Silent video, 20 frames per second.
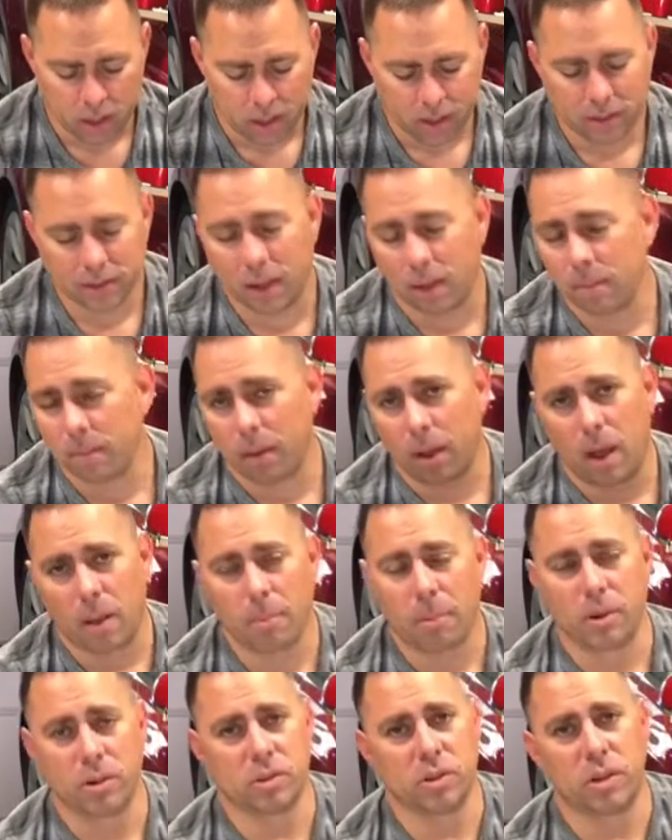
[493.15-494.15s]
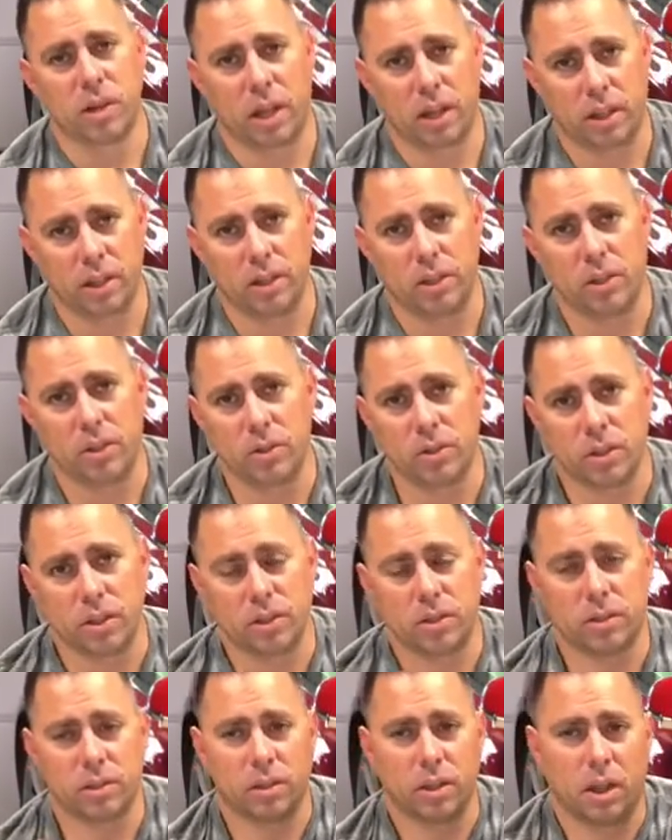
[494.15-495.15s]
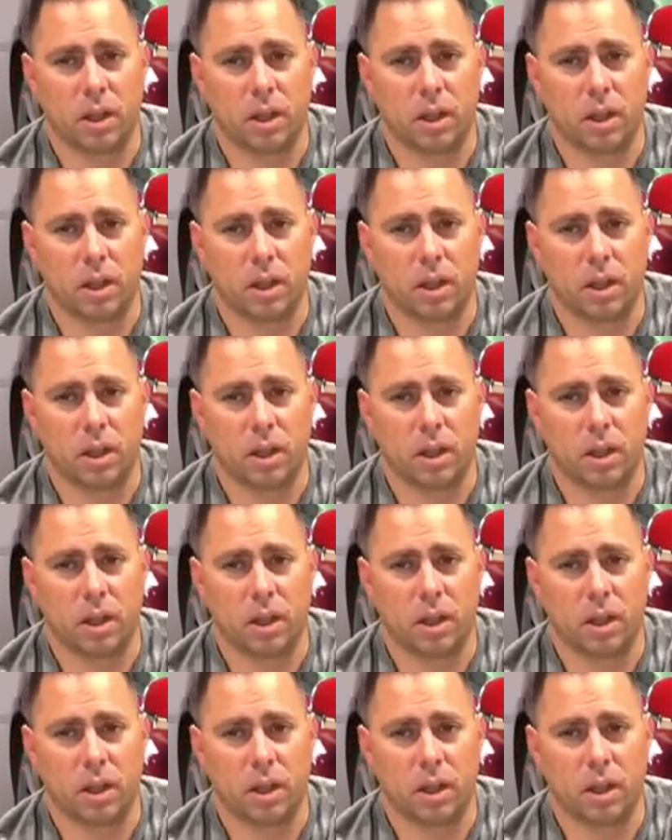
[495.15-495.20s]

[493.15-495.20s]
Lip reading: Cause I'm personally not going to use it.